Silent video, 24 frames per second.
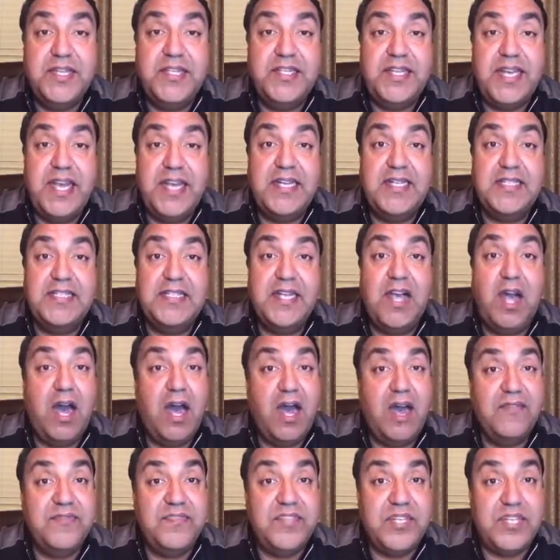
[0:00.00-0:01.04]
and get us
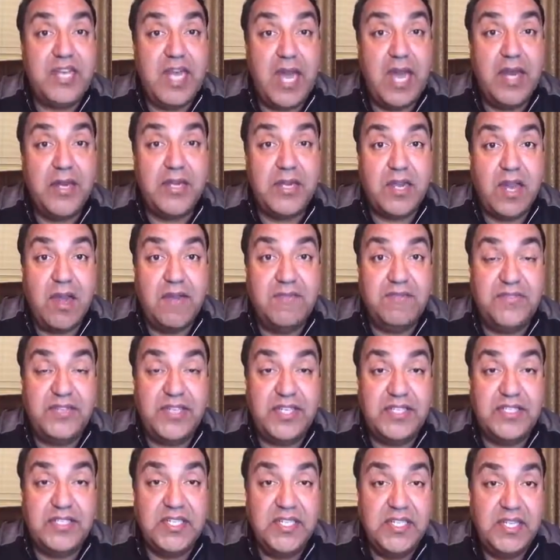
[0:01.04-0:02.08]
often out of
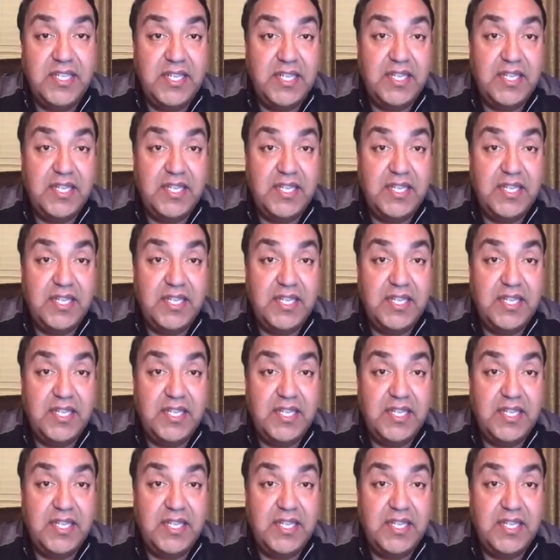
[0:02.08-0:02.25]
conflict.